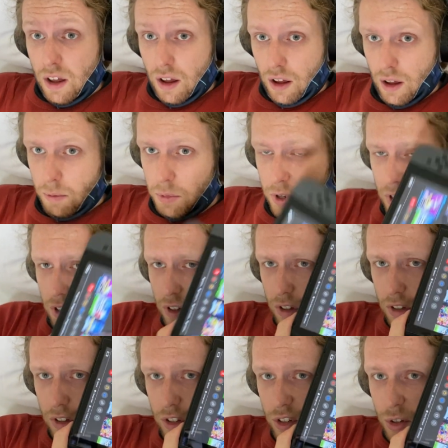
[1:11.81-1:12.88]
I'm gonna
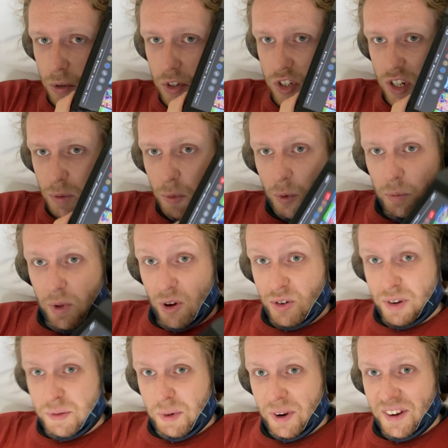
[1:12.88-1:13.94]
do a gym on
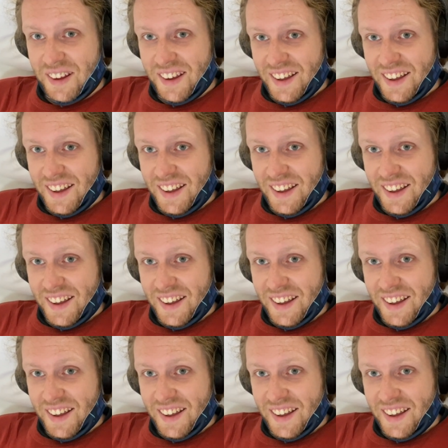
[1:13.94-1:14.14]
Pokemon